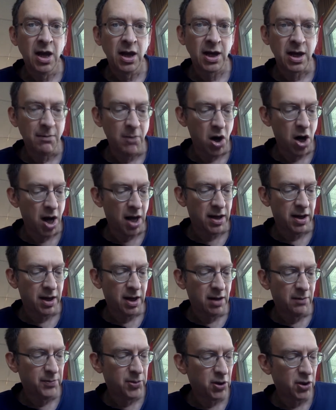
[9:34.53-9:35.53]
"Come on,
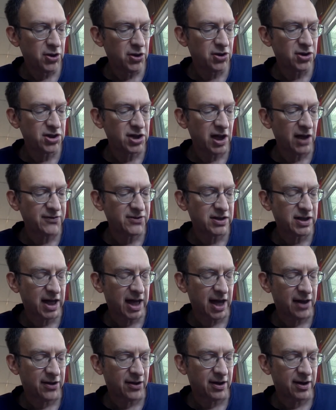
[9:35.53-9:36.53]
pull yourselves
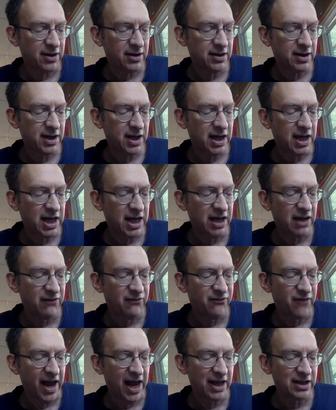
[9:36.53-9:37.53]
together," he
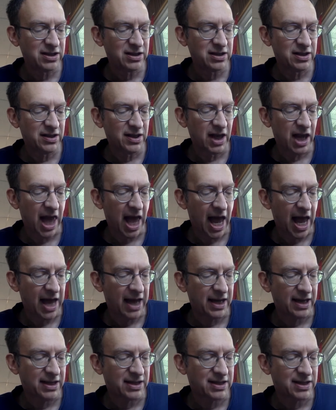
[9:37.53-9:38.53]
advanced to the
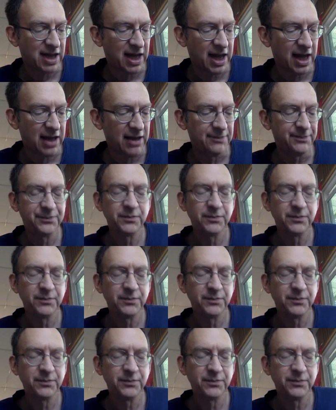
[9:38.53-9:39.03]
lion and said,